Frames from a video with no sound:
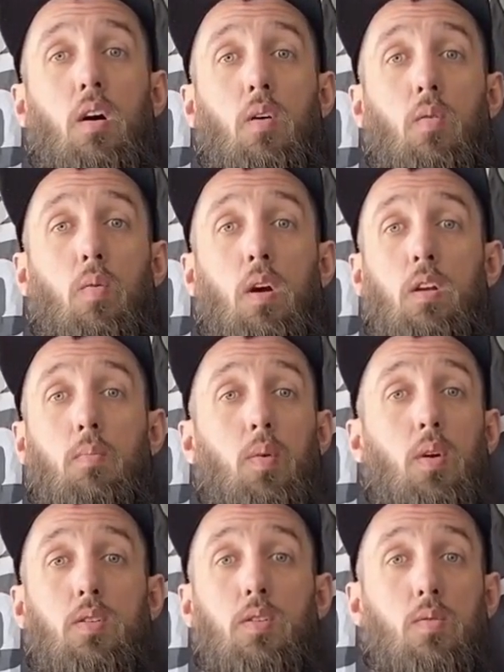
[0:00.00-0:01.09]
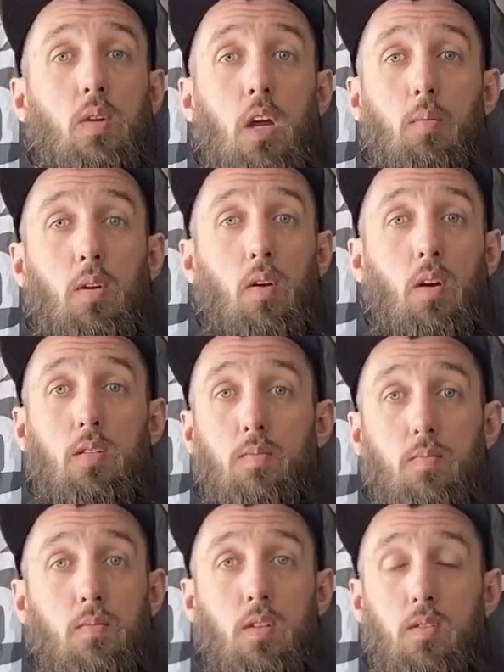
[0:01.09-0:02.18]
a random person who came across
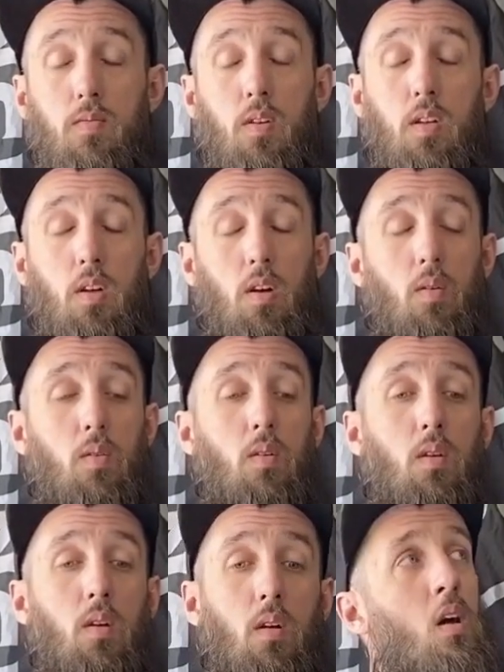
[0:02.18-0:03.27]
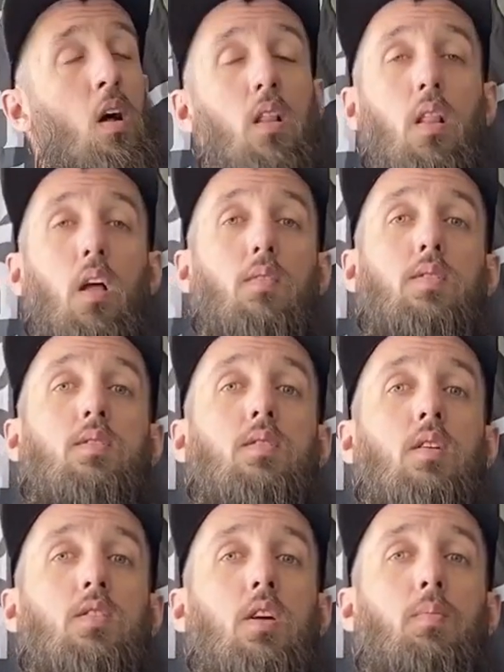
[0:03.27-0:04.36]
this video. Love is
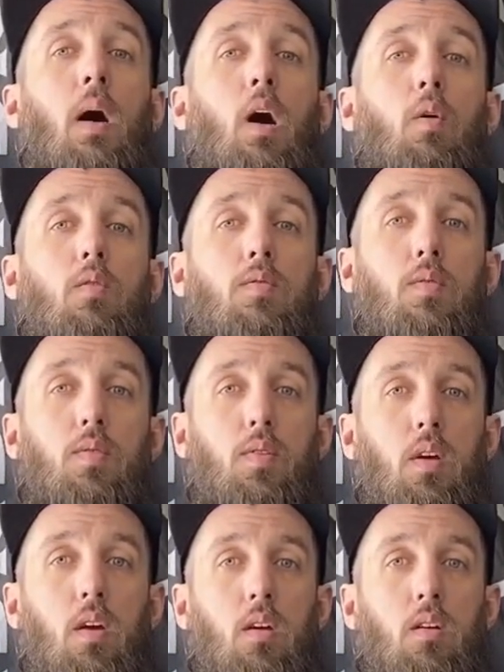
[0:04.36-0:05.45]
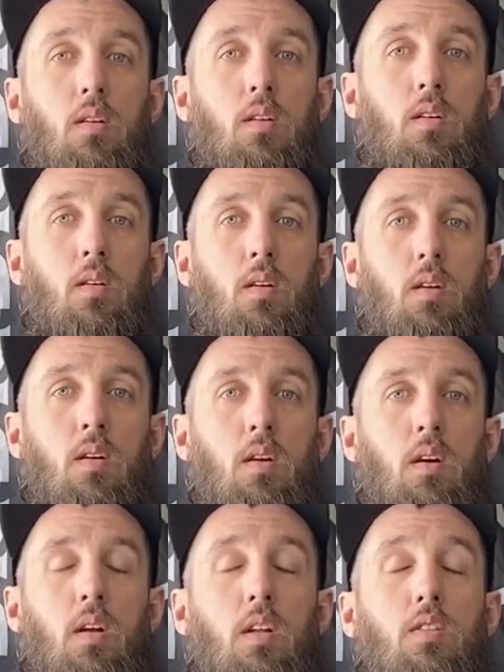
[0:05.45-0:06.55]
such a powerful thing,
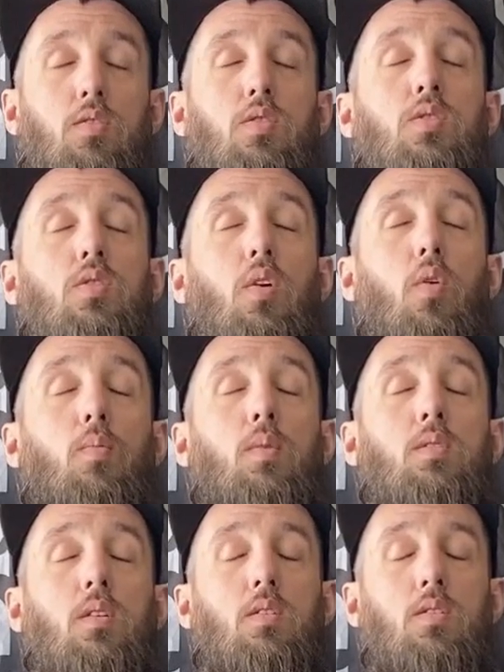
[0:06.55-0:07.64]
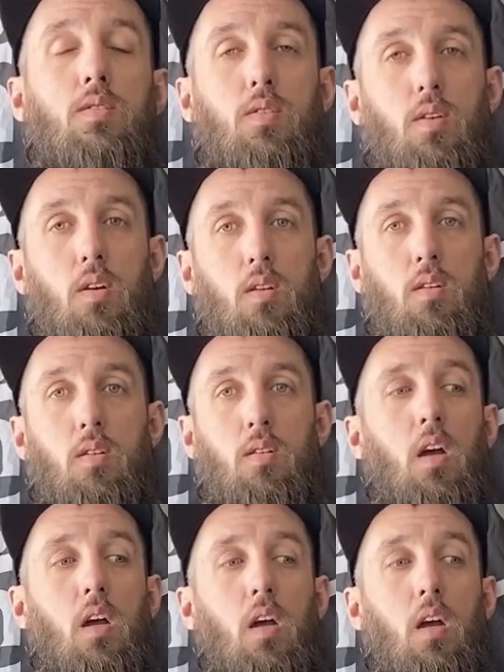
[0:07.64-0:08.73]
and it's so misunderstood.
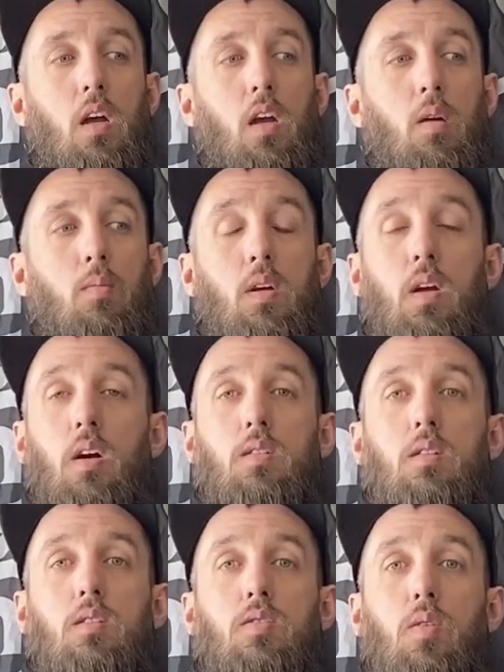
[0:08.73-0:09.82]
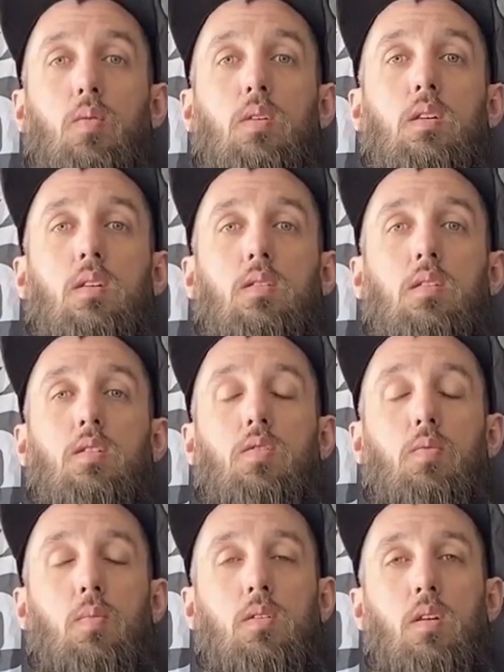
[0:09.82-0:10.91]
And because it's so easy to
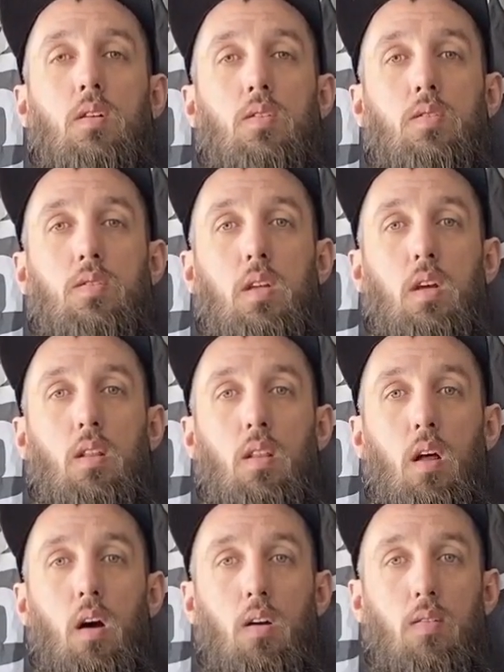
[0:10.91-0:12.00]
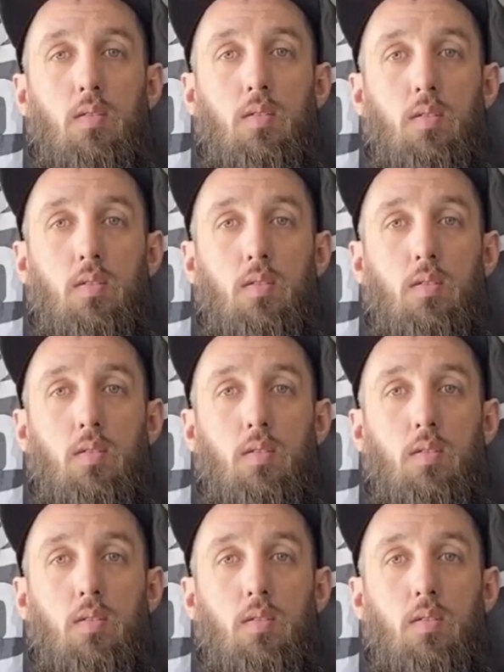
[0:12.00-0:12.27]
misunderstand love,